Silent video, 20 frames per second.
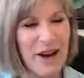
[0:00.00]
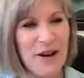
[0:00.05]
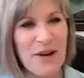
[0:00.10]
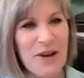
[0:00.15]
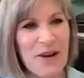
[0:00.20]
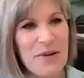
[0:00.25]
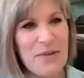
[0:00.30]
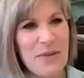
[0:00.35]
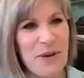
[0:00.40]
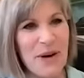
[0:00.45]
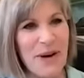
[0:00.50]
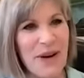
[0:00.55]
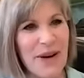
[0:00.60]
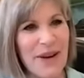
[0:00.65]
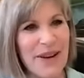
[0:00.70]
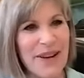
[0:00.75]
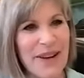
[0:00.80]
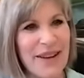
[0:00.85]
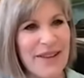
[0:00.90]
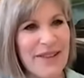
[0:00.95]

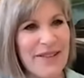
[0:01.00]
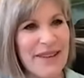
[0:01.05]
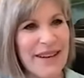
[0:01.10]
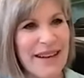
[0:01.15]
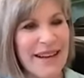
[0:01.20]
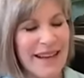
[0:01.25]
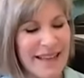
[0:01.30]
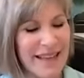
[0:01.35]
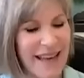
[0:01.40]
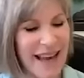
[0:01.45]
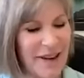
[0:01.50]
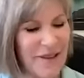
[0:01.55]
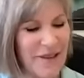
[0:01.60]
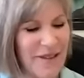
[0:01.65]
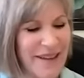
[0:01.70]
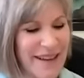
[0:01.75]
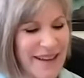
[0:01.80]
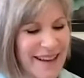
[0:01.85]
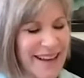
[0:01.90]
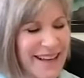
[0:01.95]

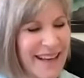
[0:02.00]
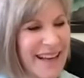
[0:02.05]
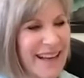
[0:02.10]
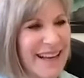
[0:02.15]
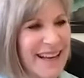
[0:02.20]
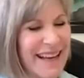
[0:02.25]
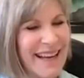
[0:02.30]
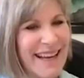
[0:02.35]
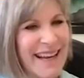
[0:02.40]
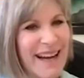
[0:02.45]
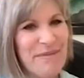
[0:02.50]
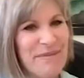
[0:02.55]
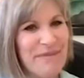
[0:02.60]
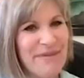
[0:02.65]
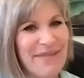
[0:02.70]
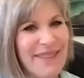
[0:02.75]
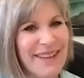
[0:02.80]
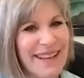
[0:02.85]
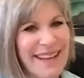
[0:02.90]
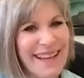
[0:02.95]

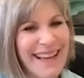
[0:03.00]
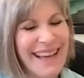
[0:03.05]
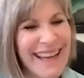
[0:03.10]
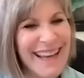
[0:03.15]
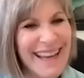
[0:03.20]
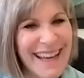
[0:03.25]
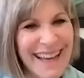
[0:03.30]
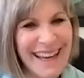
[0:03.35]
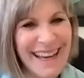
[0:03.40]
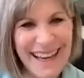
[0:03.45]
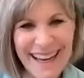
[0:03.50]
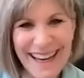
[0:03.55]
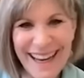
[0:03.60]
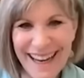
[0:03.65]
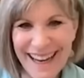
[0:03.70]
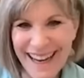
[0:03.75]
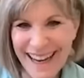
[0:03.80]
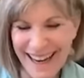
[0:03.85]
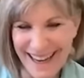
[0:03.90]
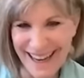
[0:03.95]

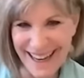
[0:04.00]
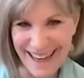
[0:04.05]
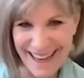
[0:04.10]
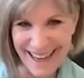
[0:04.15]
(silent)